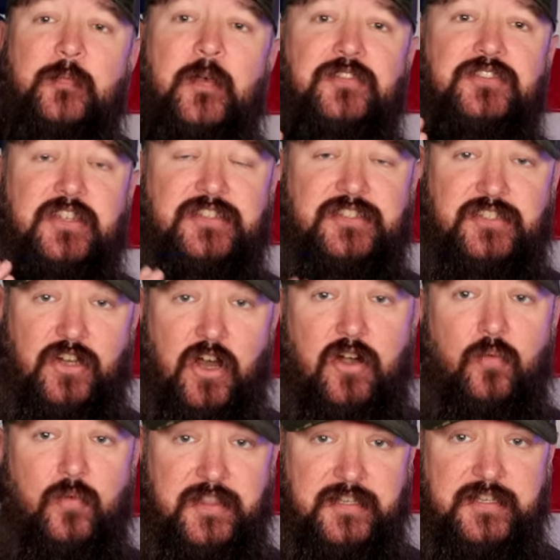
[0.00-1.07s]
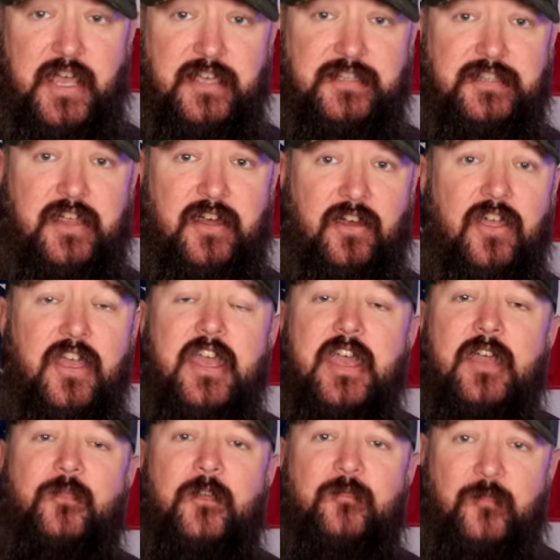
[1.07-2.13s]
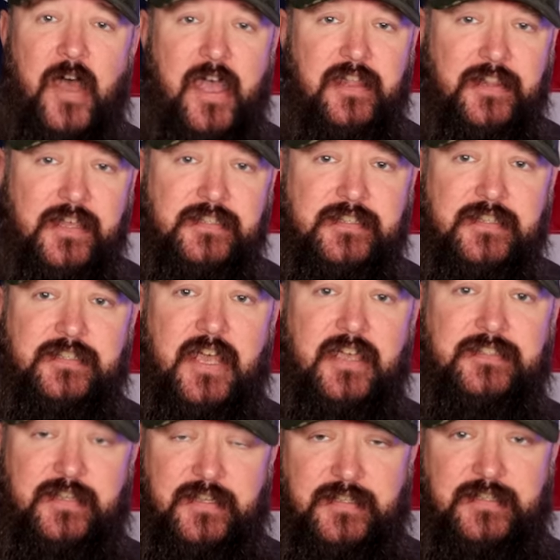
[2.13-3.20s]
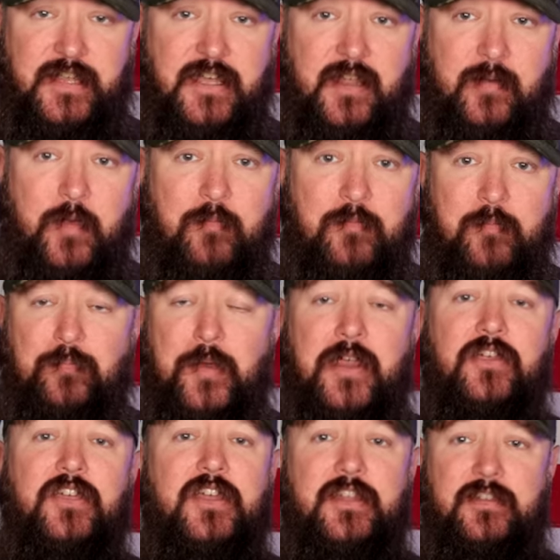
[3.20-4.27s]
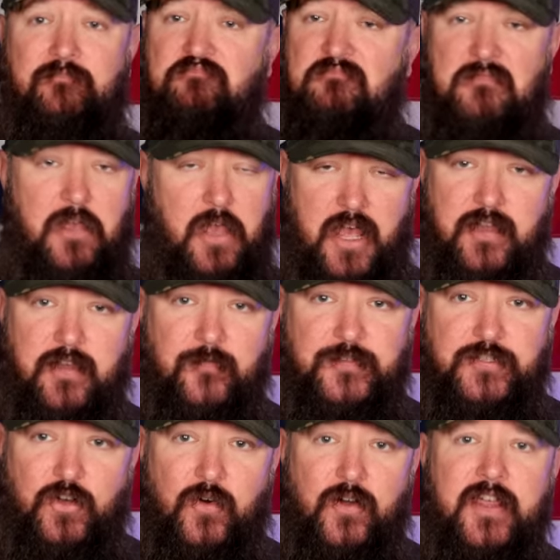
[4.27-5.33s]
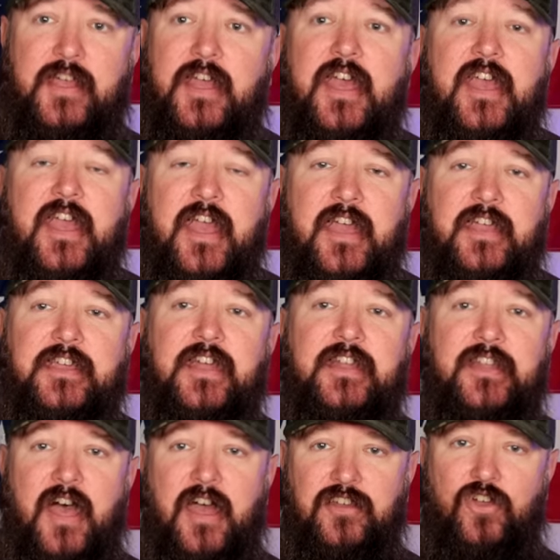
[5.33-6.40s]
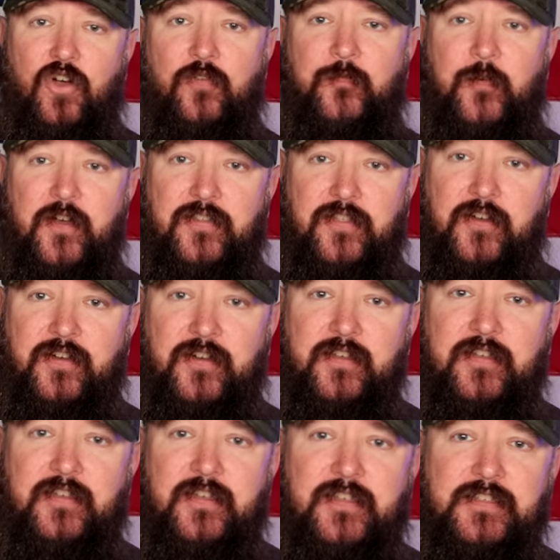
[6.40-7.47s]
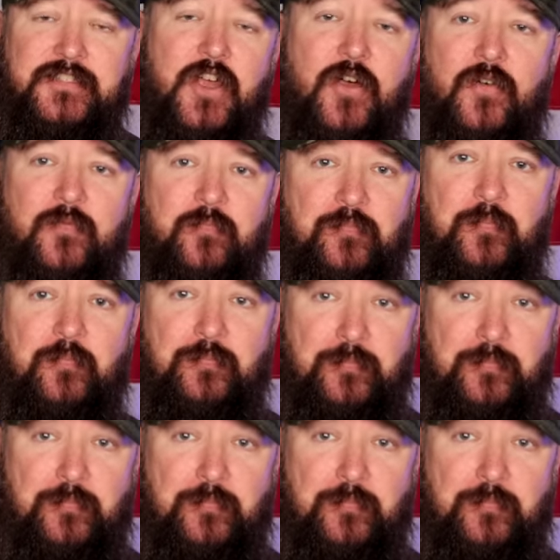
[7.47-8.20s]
supposed to start with the text there. If it violates the text of the Second Amendment, period, end of story, it cannot go further. So